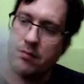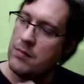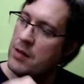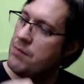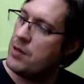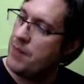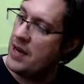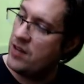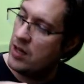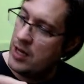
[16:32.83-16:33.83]
But
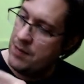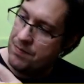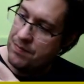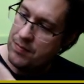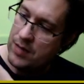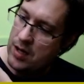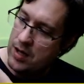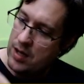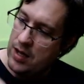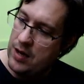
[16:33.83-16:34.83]
basically,
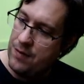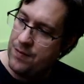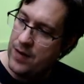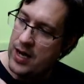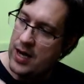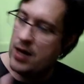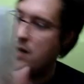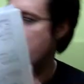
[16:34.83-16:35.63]
if you